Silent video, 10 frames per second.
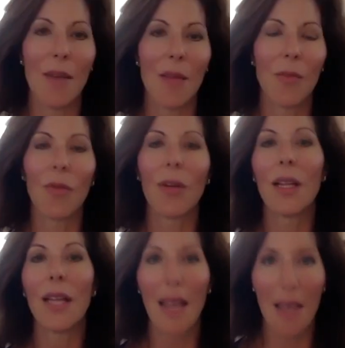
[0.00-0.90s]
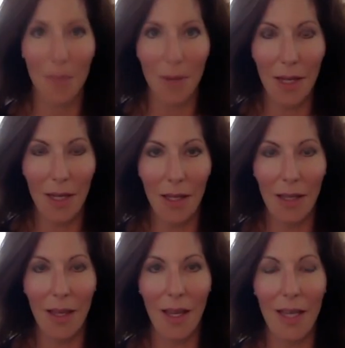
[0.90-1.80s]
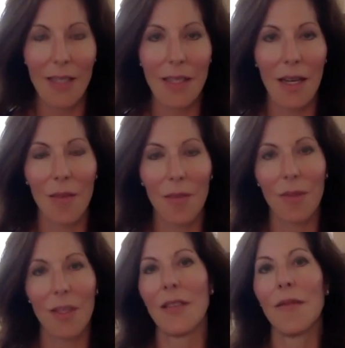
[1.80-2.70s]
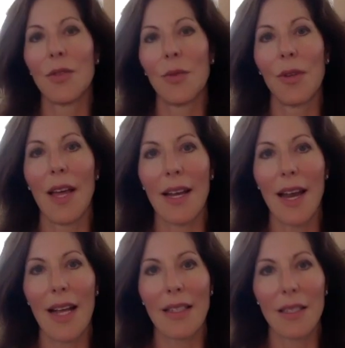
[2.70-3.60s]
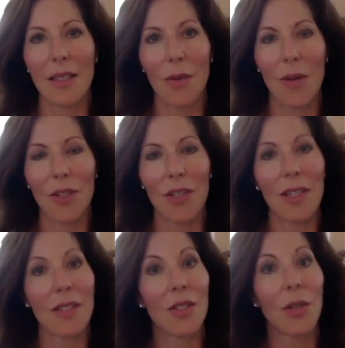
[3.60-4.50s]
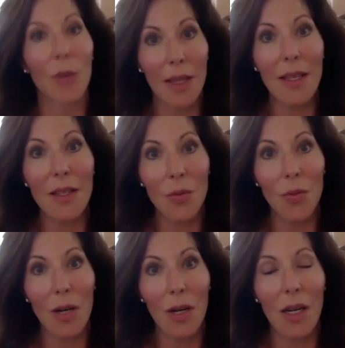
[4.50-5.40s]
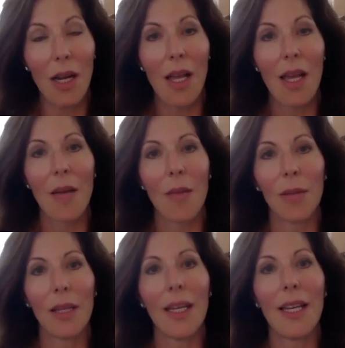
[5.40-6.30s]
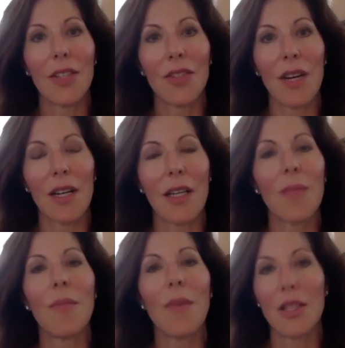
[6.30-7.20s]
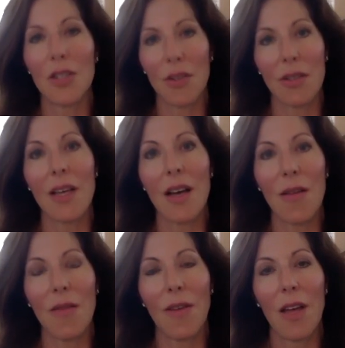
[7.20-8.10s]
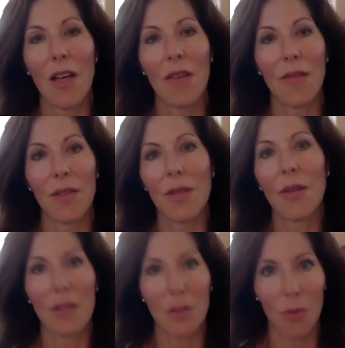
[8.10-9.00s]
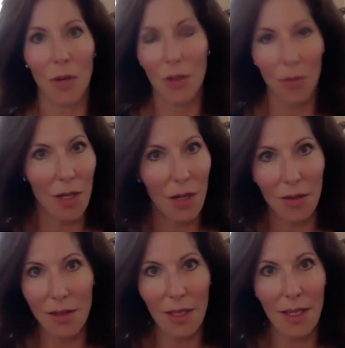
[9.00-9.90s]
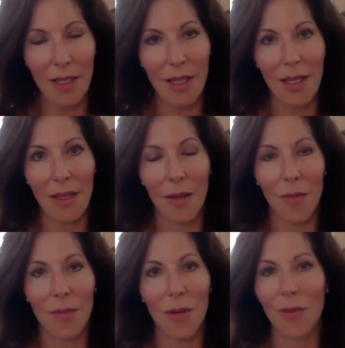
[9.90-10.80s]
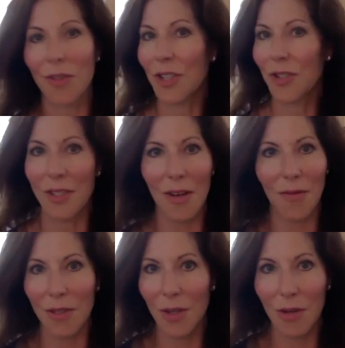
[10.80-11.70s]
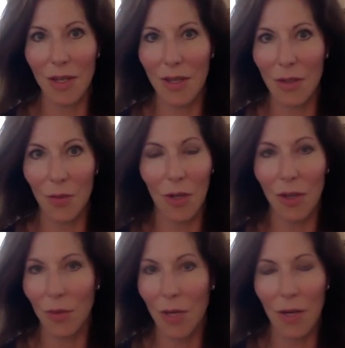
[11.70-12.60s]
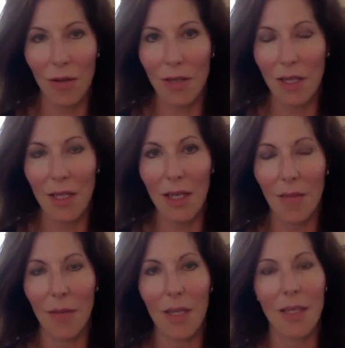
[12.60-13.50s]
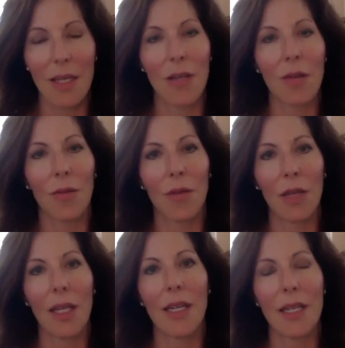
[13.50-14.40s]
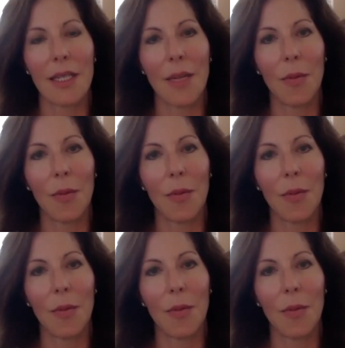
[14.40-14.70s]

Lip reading: really happy that the individual that asked this question is doing this work. Please try to commend yourself for doing this work 3 years in. Don't judge yourself for doing this work 3 years in. It means that you're really at a deep